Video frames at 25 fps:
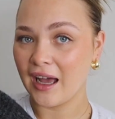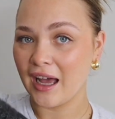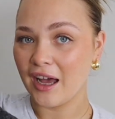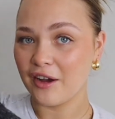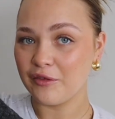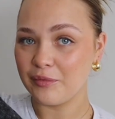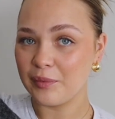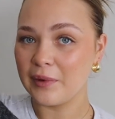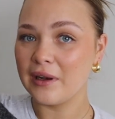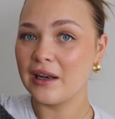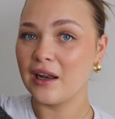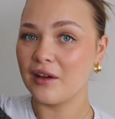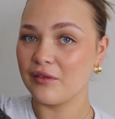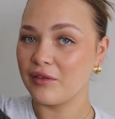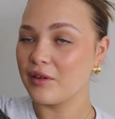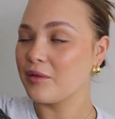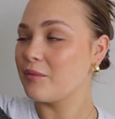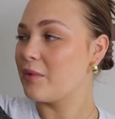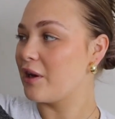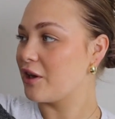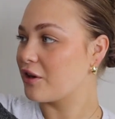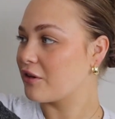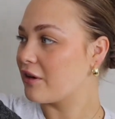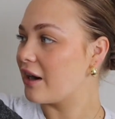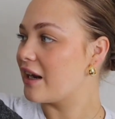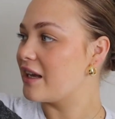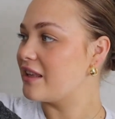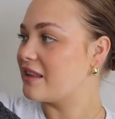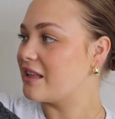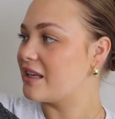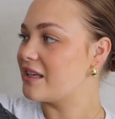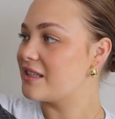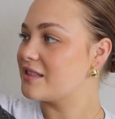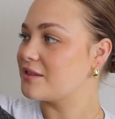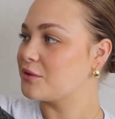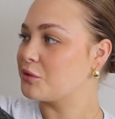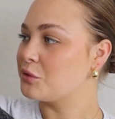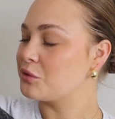I have been loving my grey
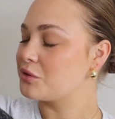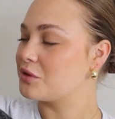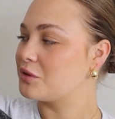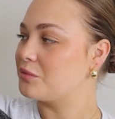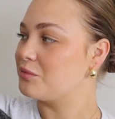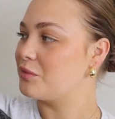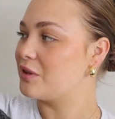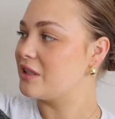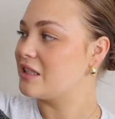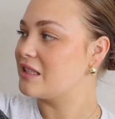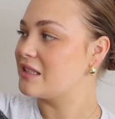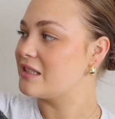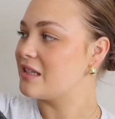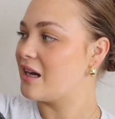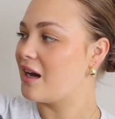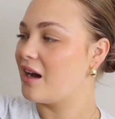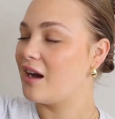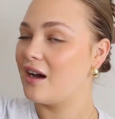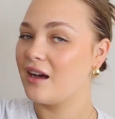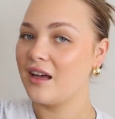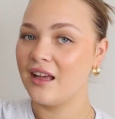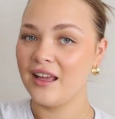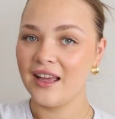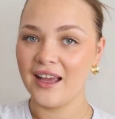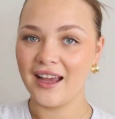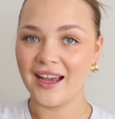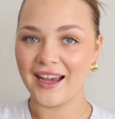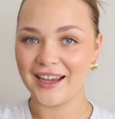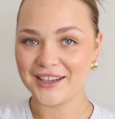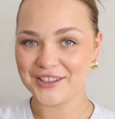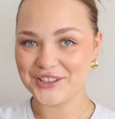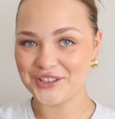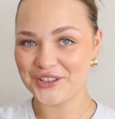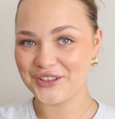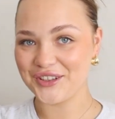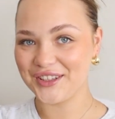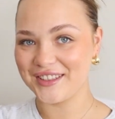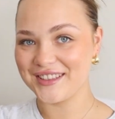this autumn winter.
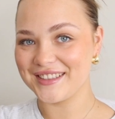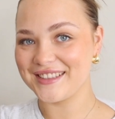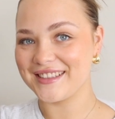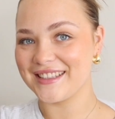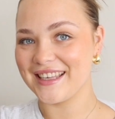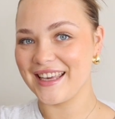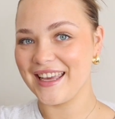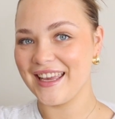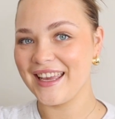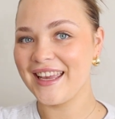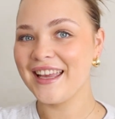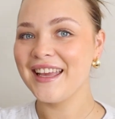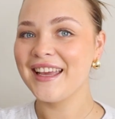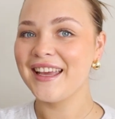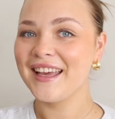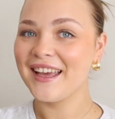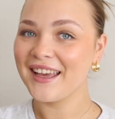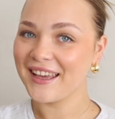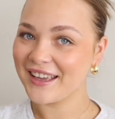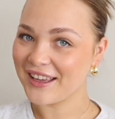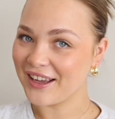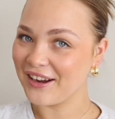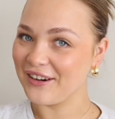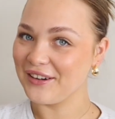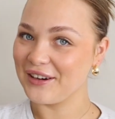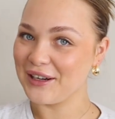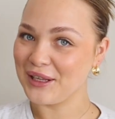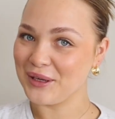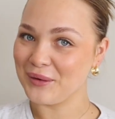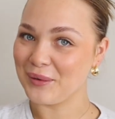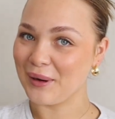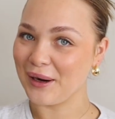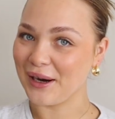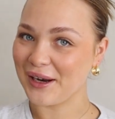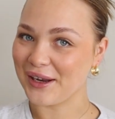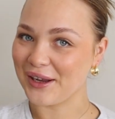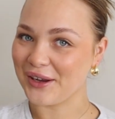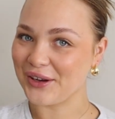As you can see, currently
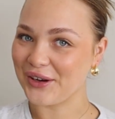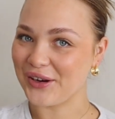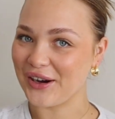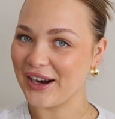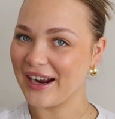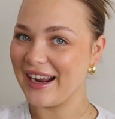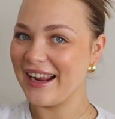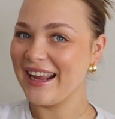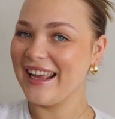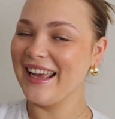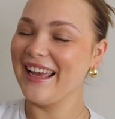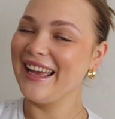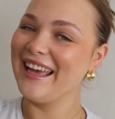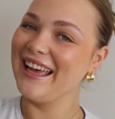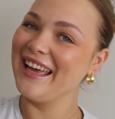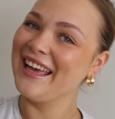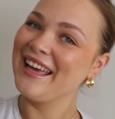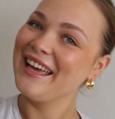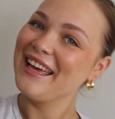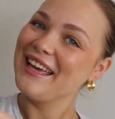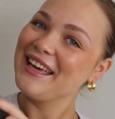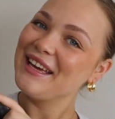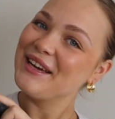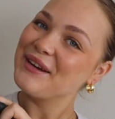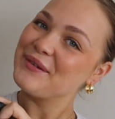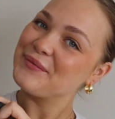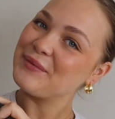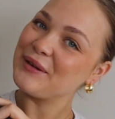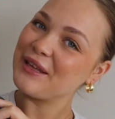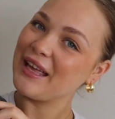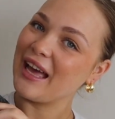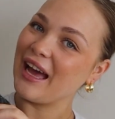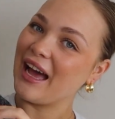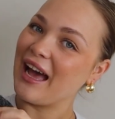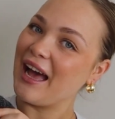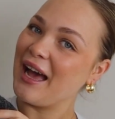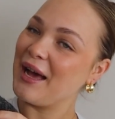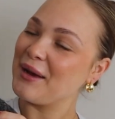wearing a grey. But
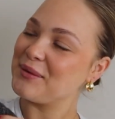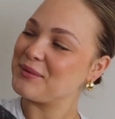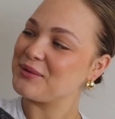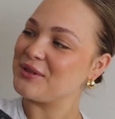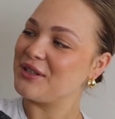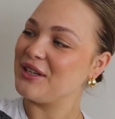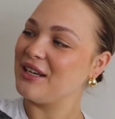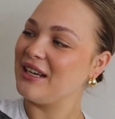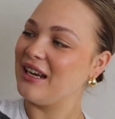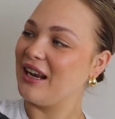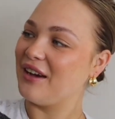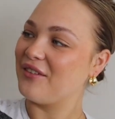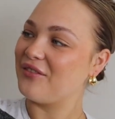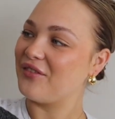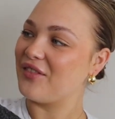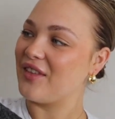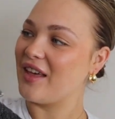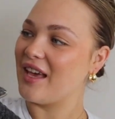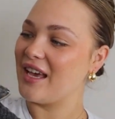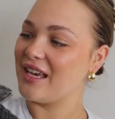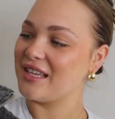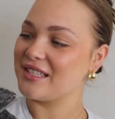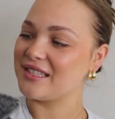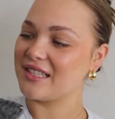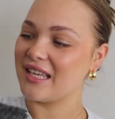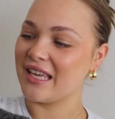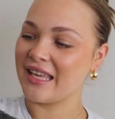yeah, absolutely love this.